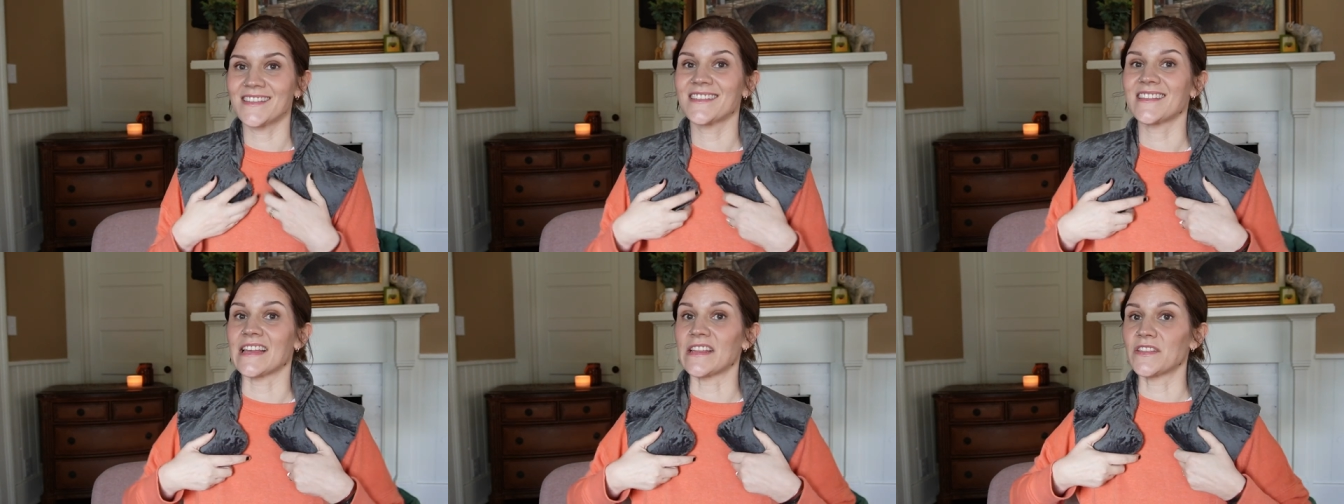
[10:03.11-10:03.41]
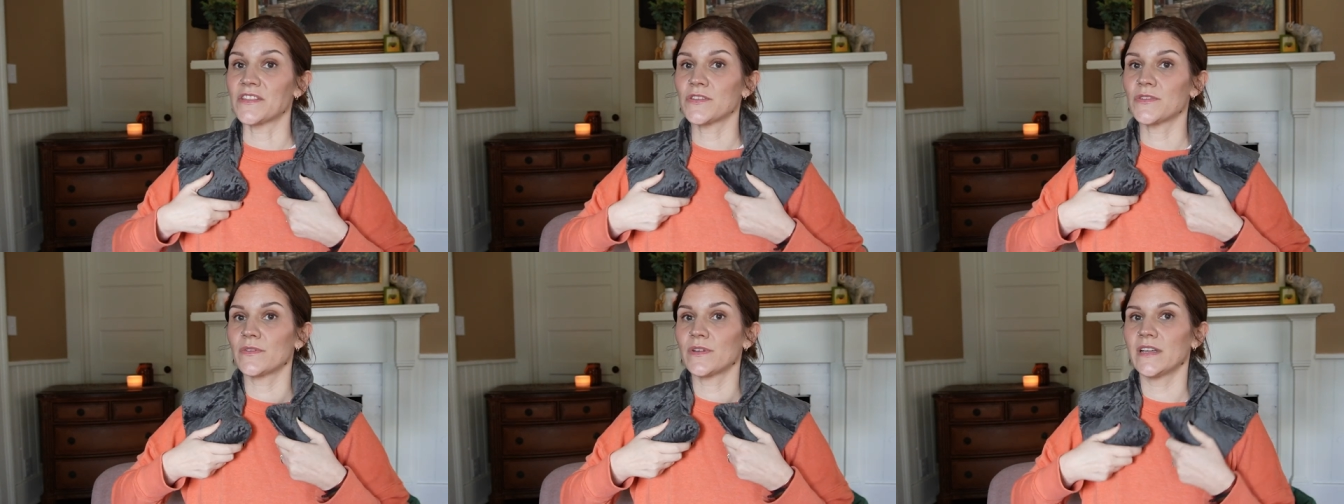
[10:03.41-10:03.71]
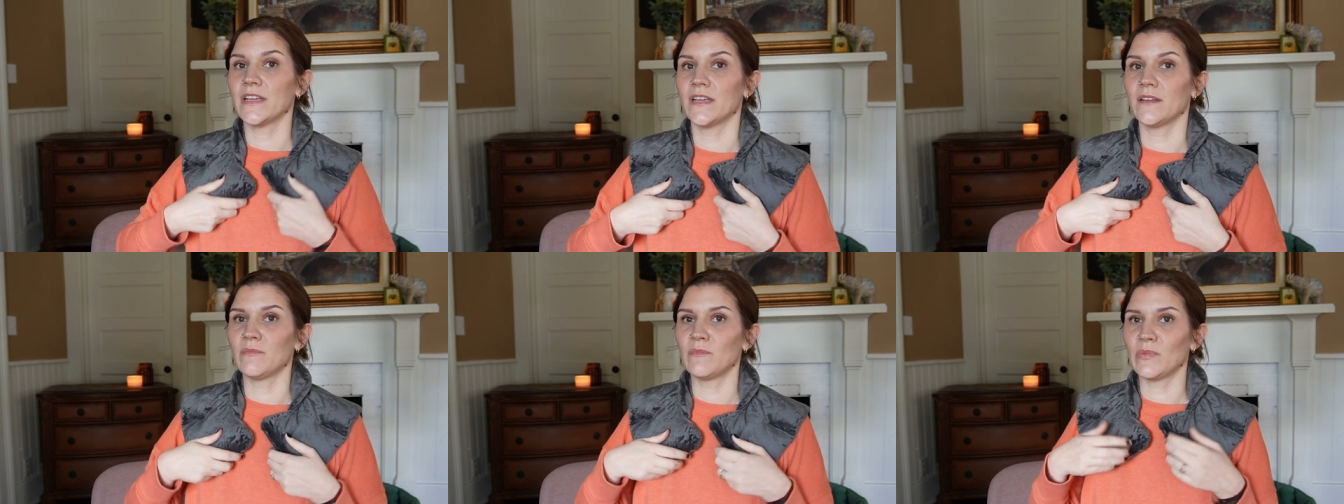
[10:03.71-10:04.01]

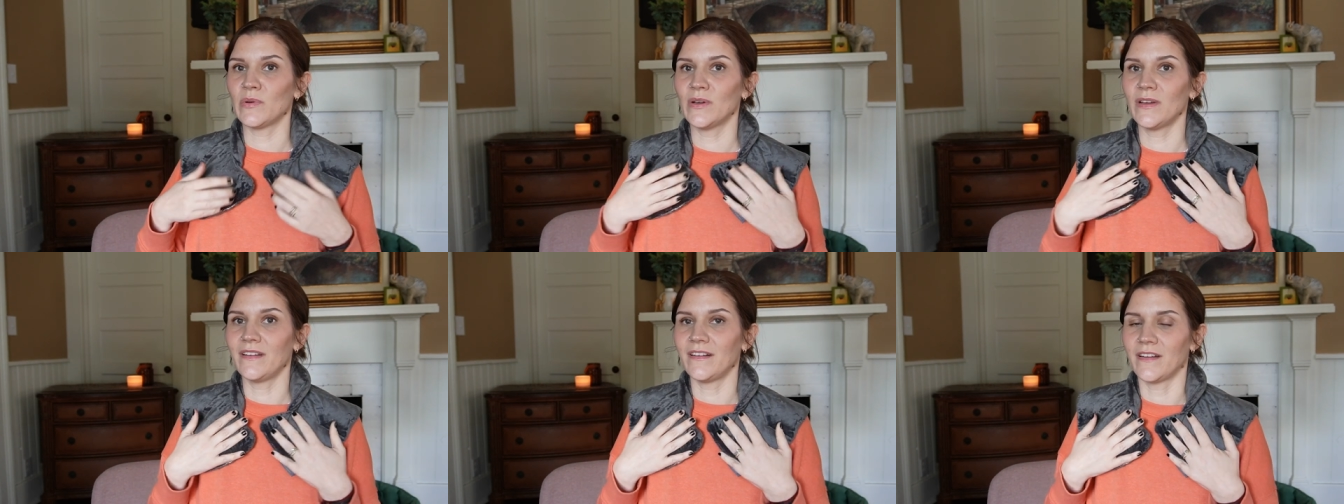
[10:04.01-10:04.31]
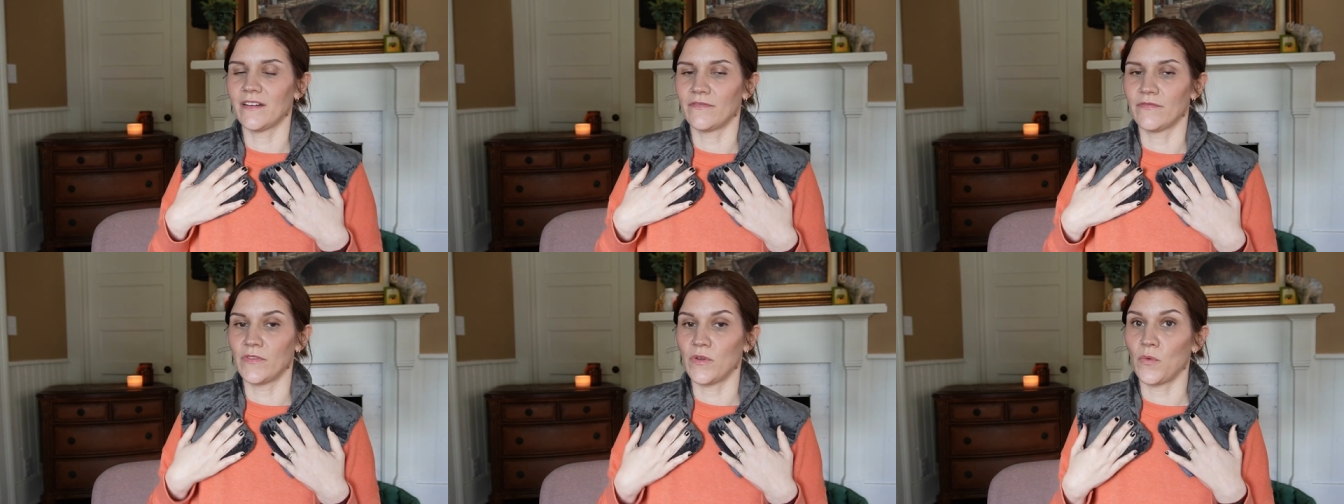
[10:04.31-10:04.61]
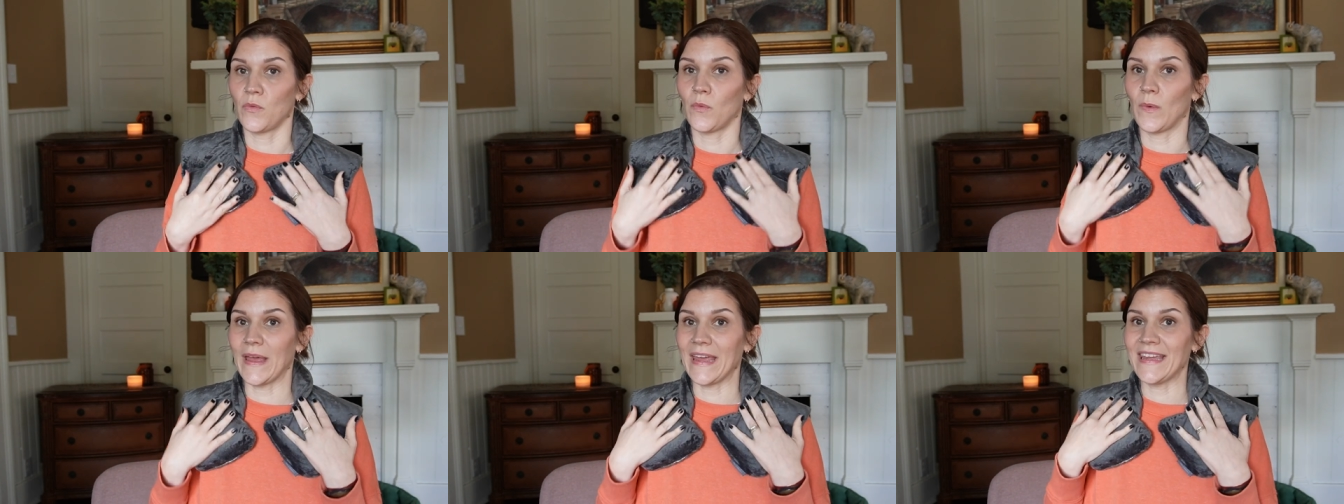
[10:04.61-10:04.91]
sensory input of the
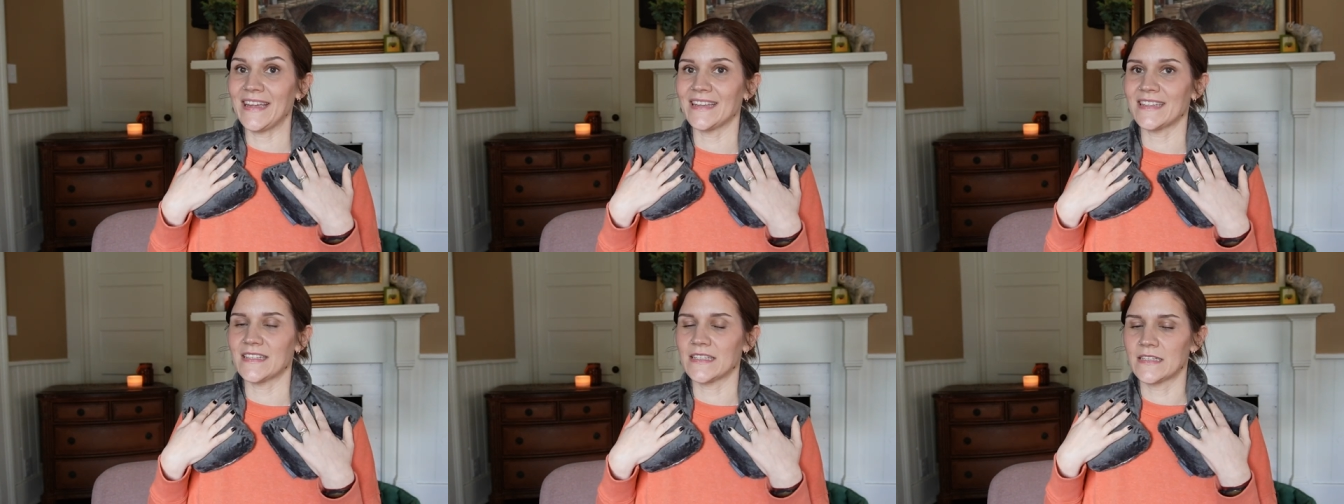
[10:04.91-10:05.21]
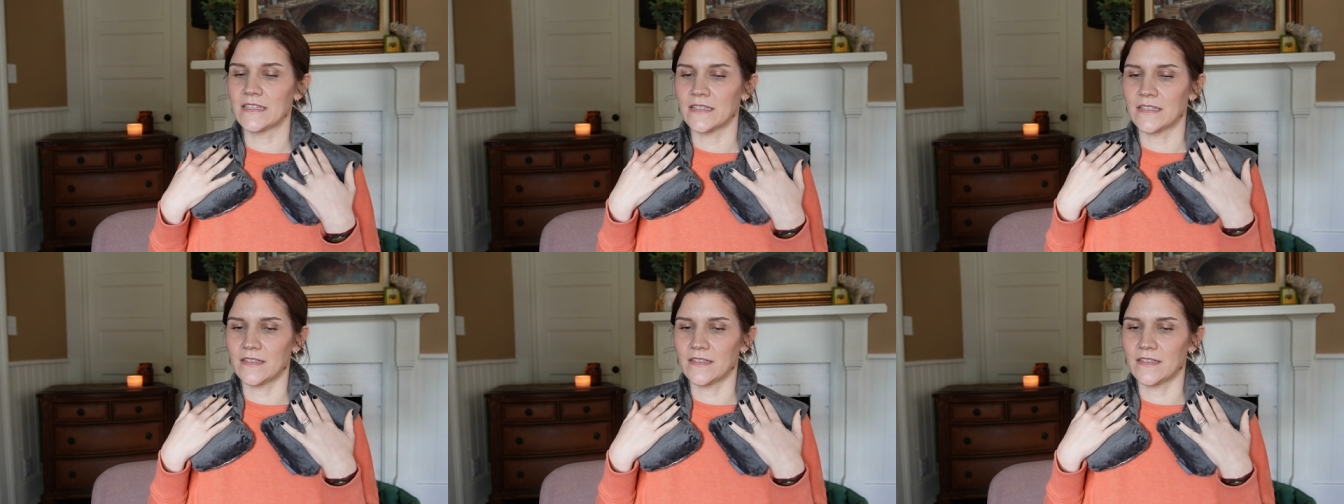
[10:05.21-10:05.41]
weight,